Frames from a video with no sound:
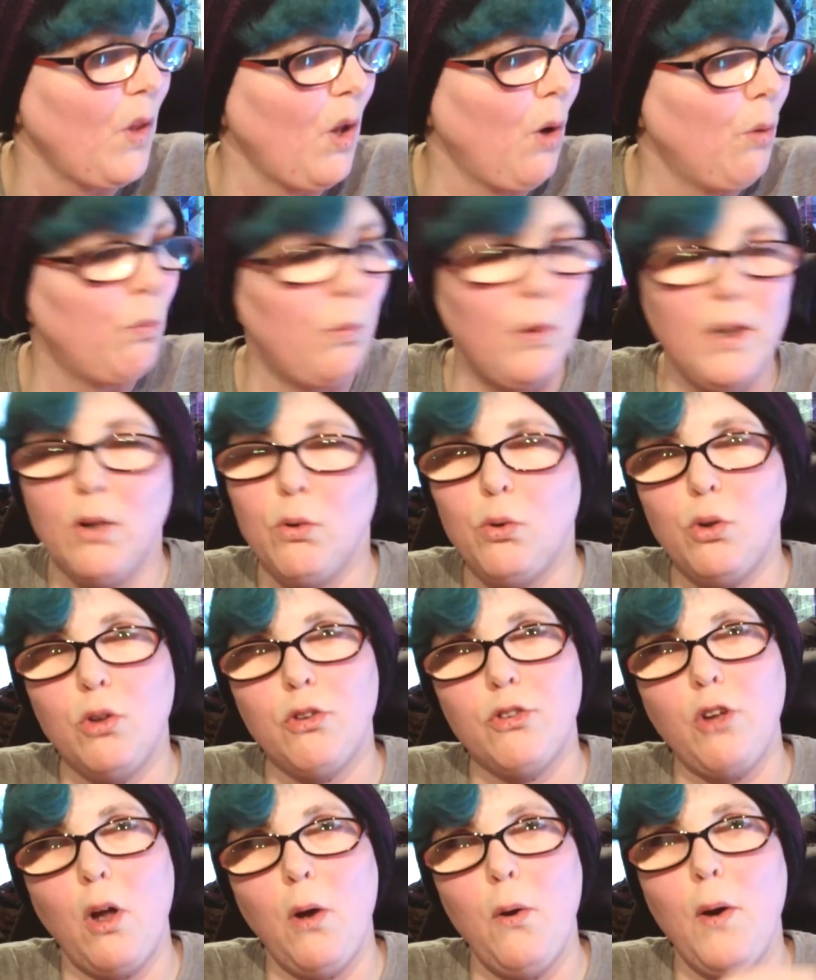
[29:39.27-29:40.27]
We
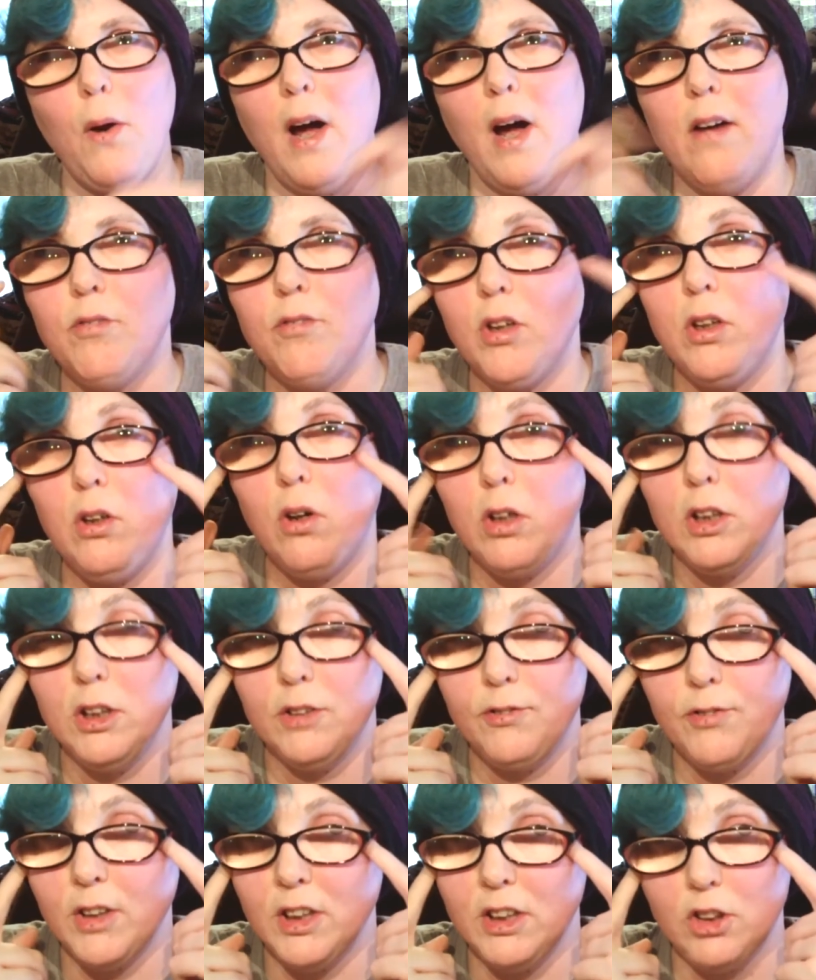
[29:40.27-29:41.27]
also have a lot
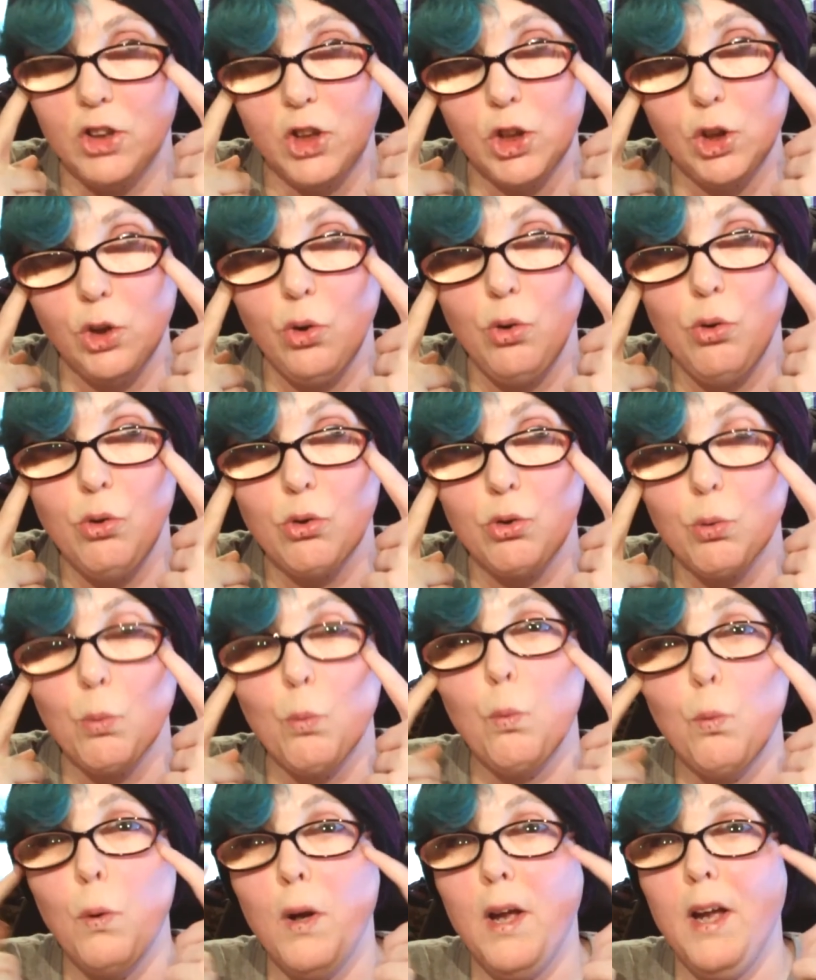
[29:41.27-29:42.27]
of issues
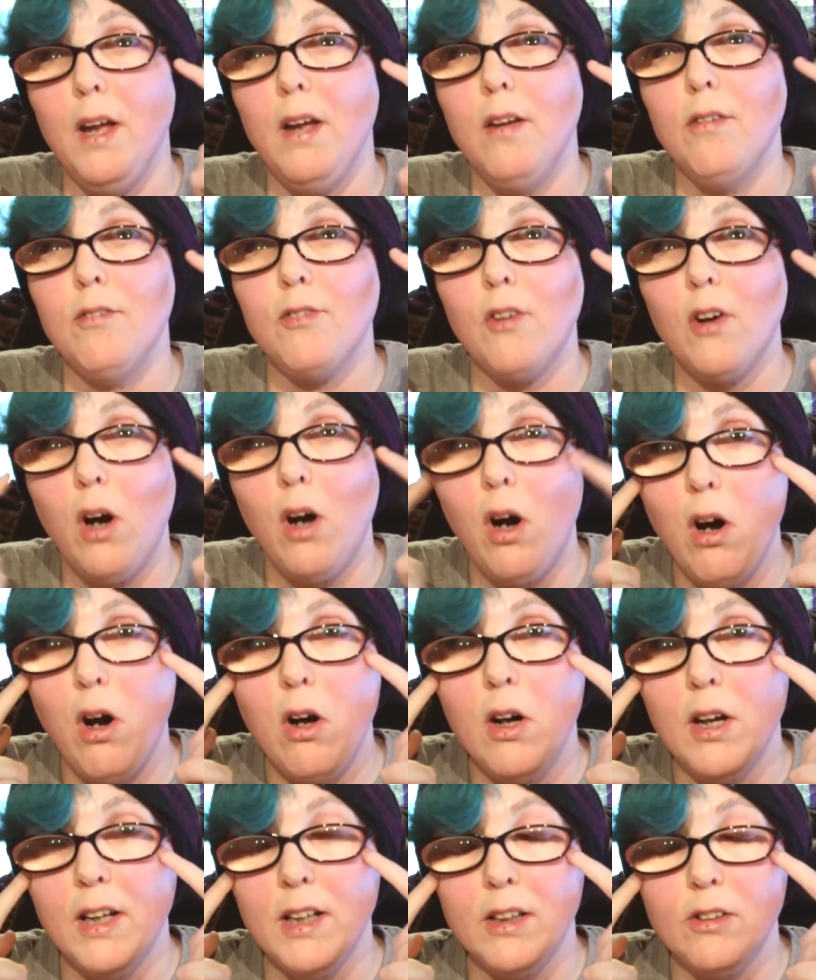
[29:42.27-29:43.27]
with
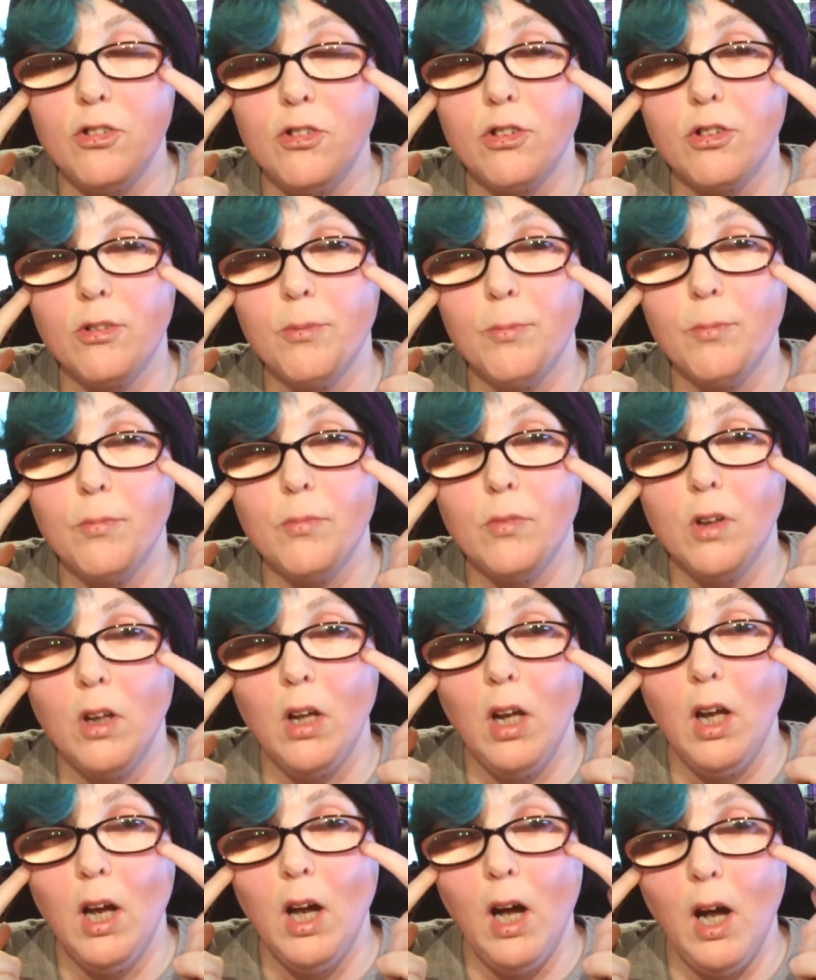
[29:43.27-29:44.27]
eyes
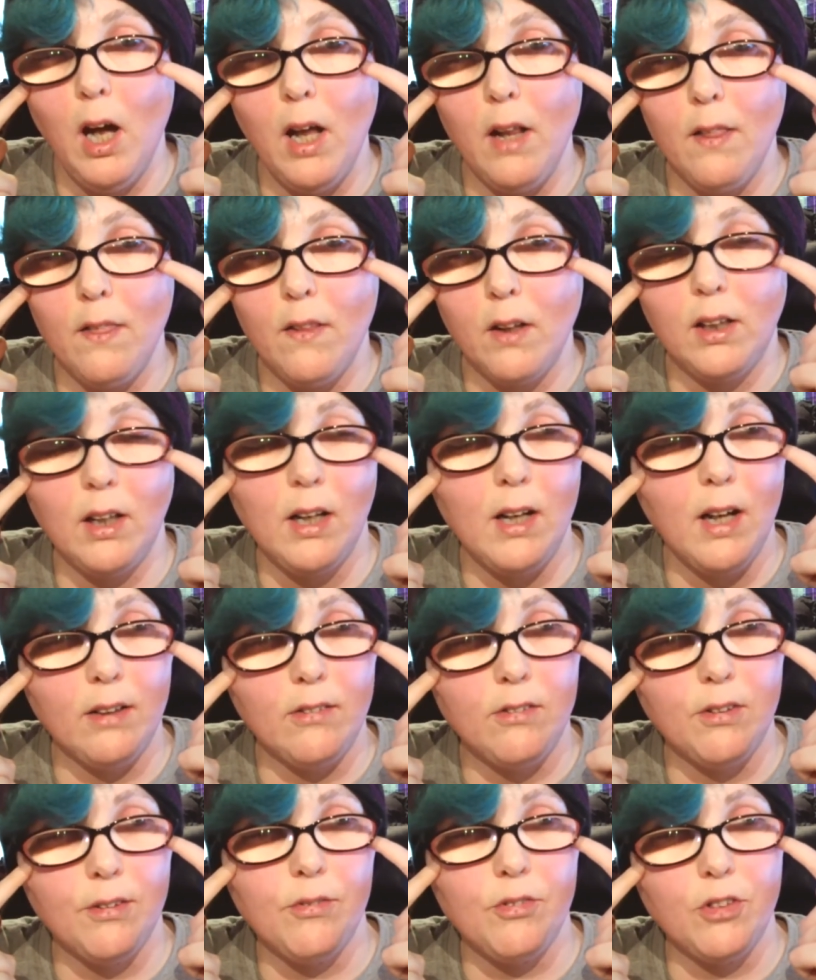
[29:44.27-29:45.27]
and the
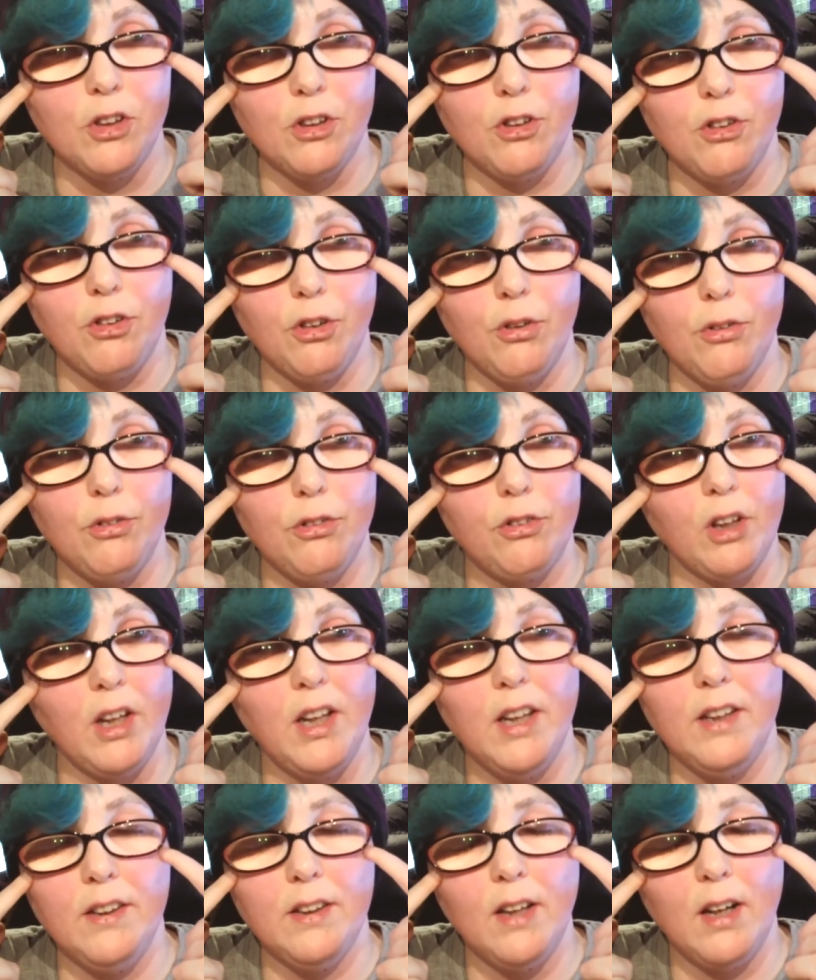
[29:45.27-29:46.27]
connective tissues
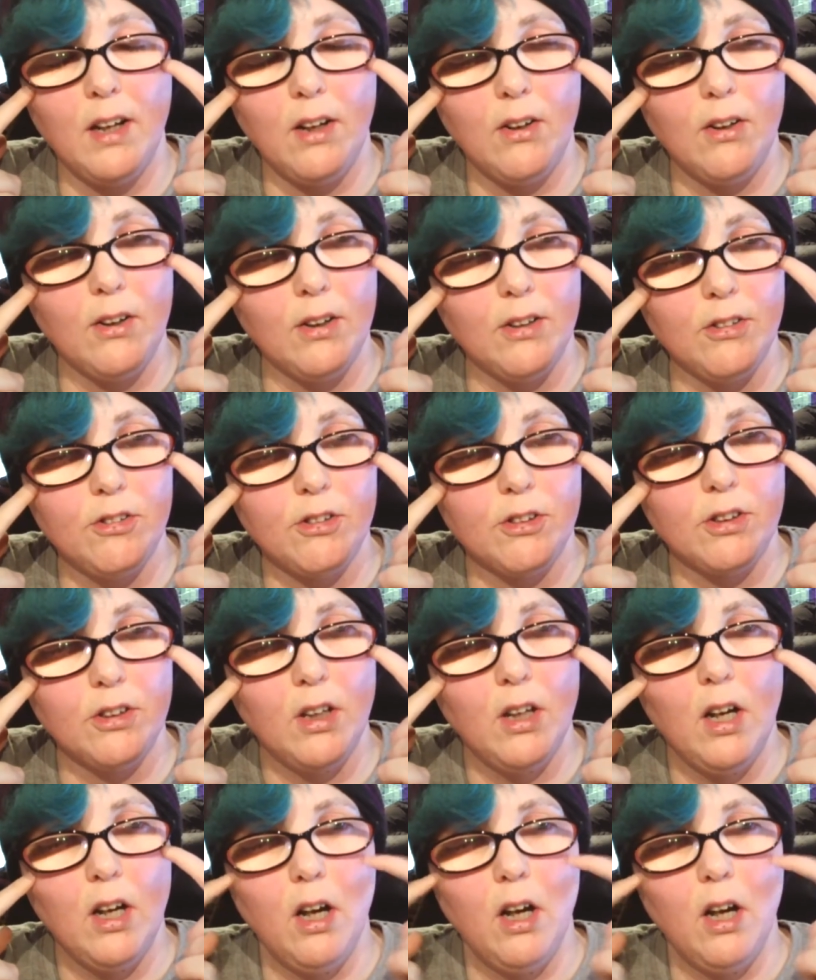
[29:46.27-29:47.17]
in the eyes,